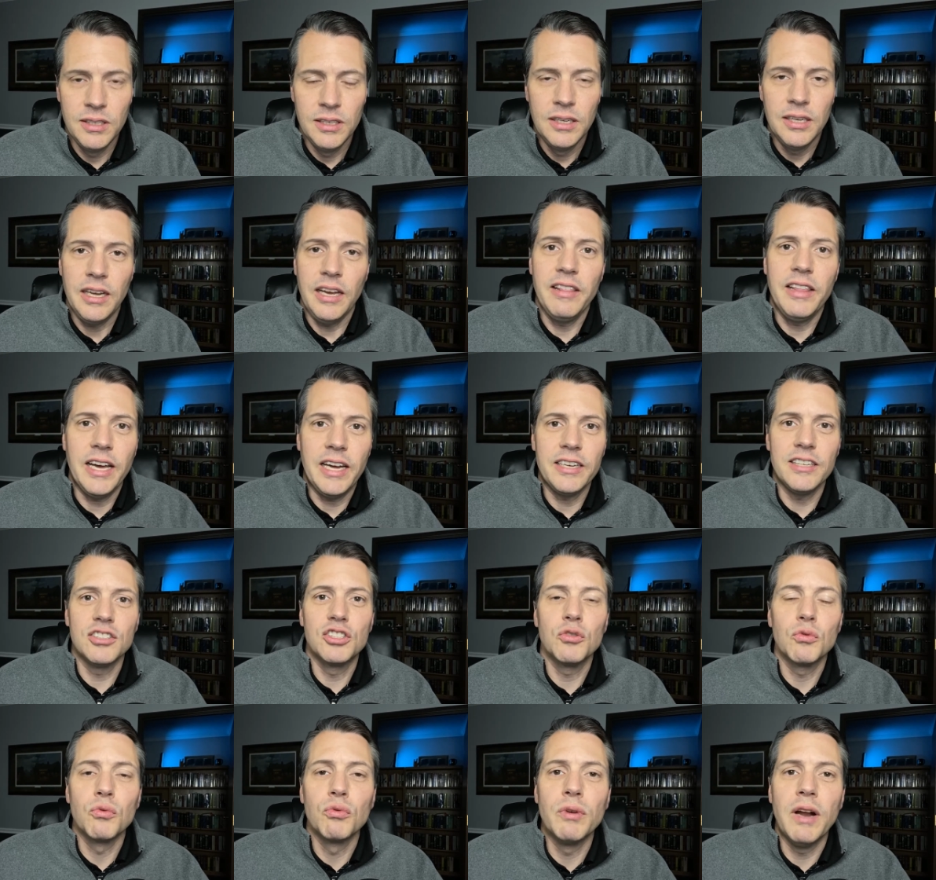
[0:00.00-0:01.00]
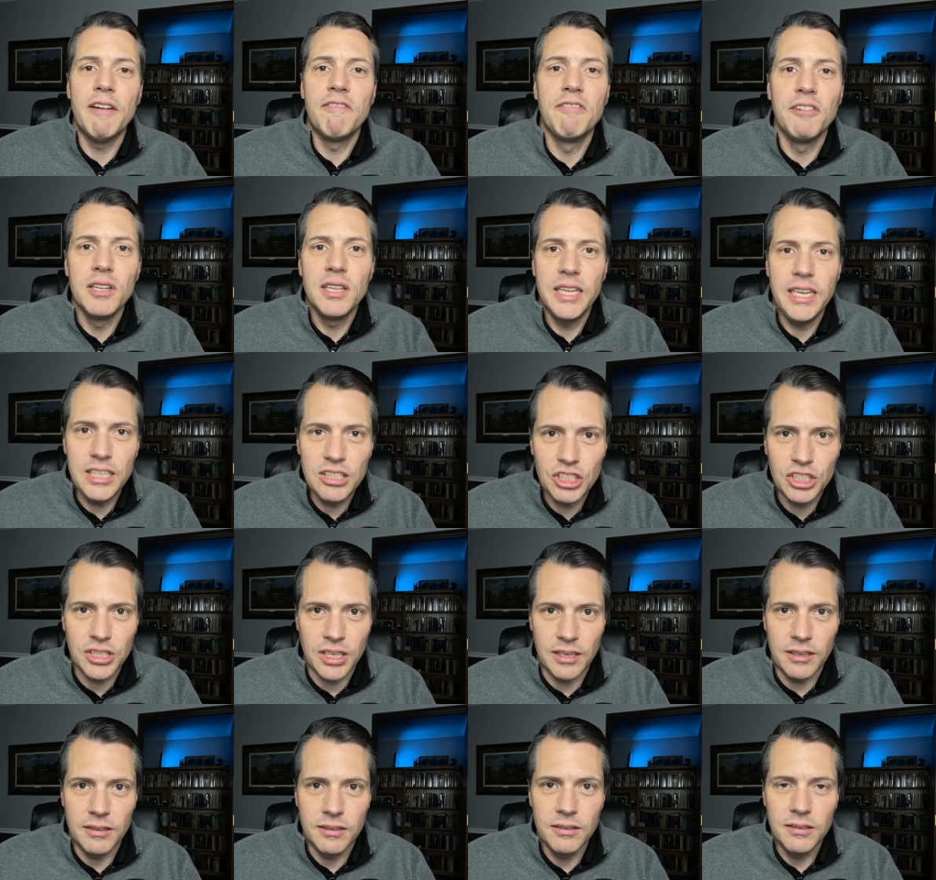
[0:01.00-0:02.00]
and that is
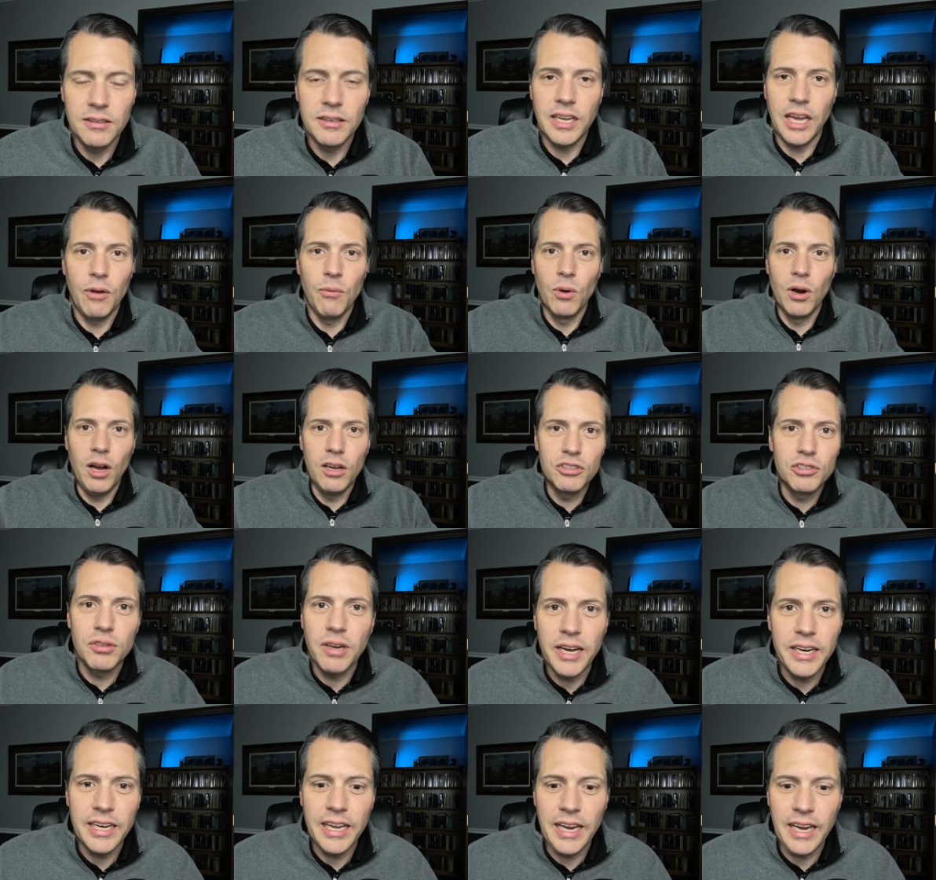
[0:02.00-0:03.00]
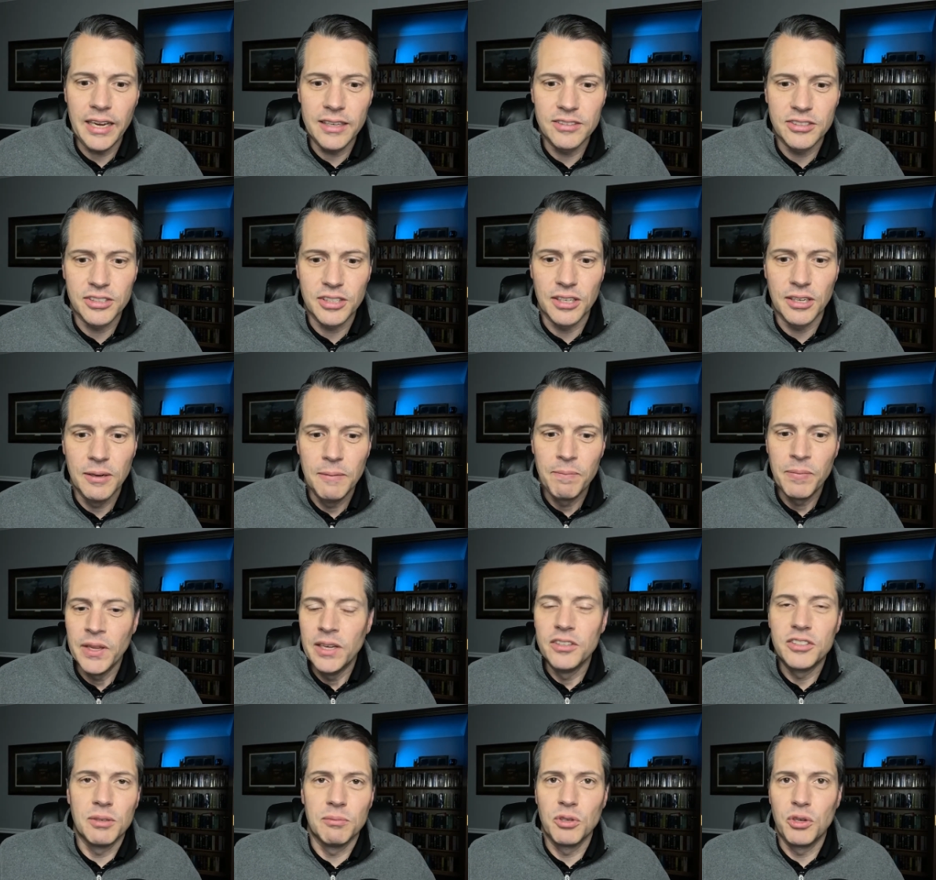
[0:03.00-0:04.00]
revelation. Okay, we're all trying to answer
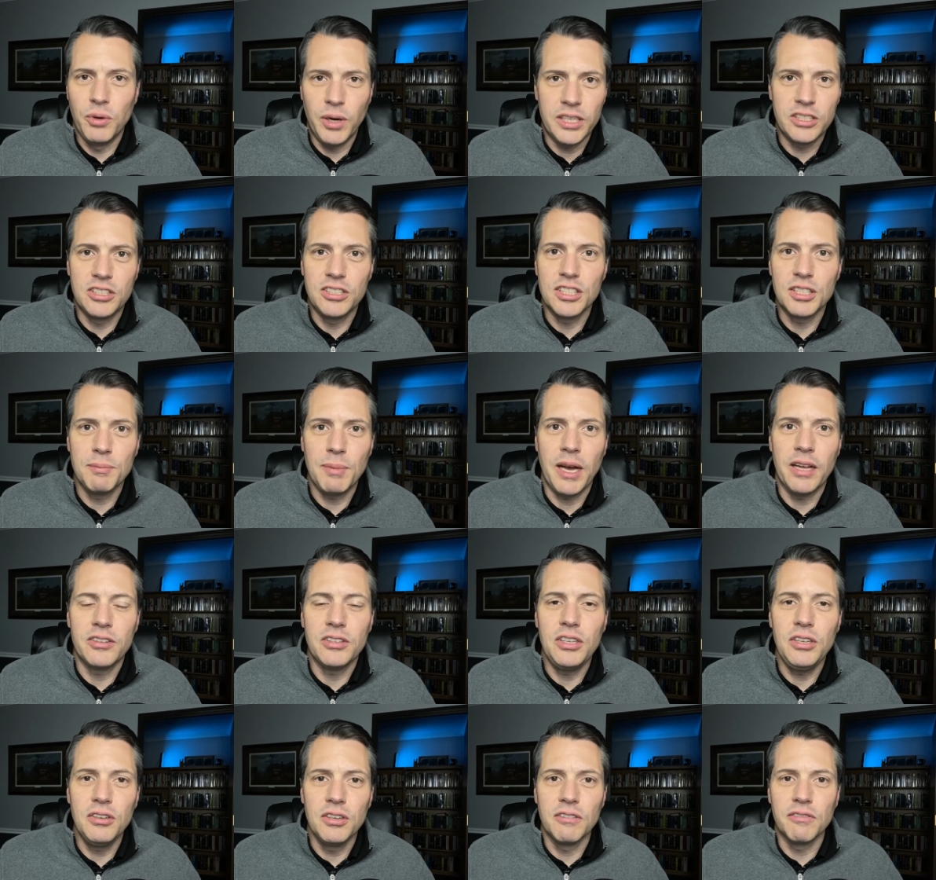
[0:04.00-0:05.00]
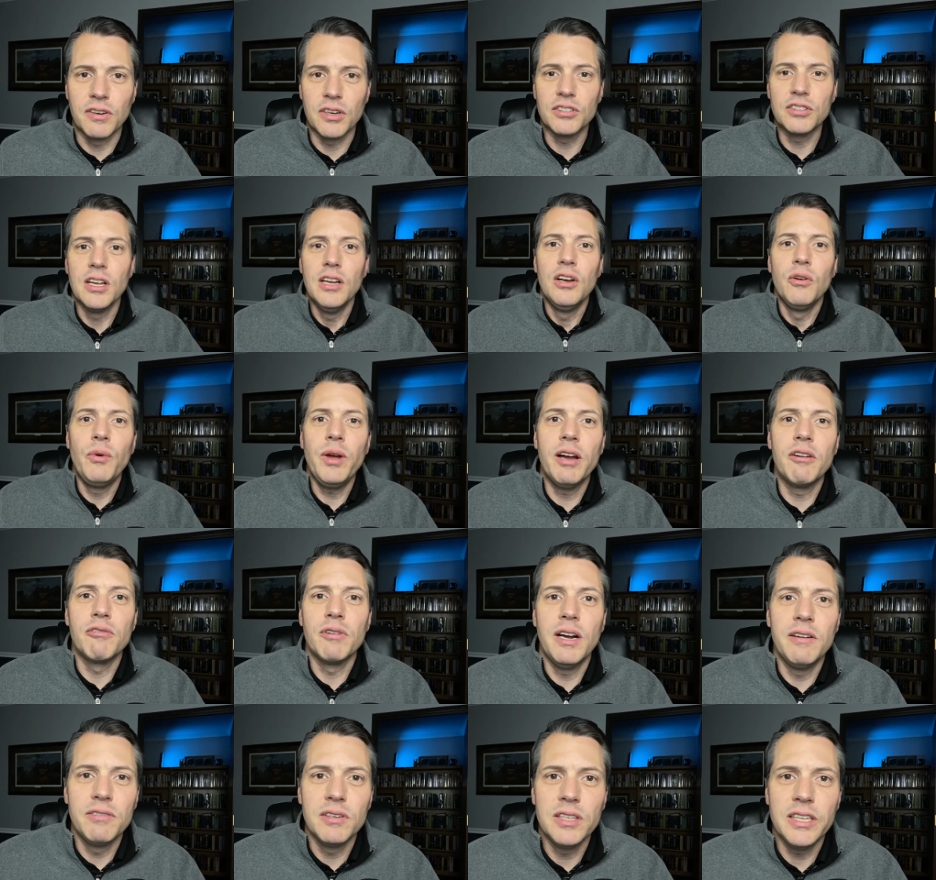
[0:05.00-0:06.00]
some questions about the universe. We have
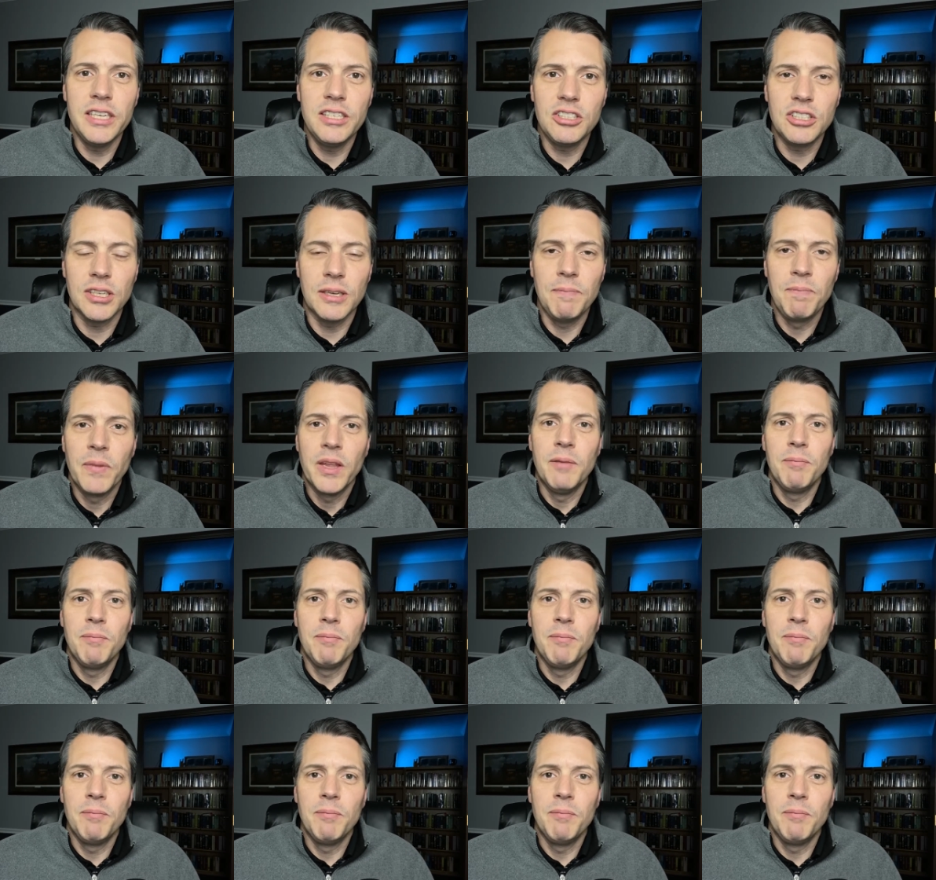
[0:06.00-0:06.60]
revelation.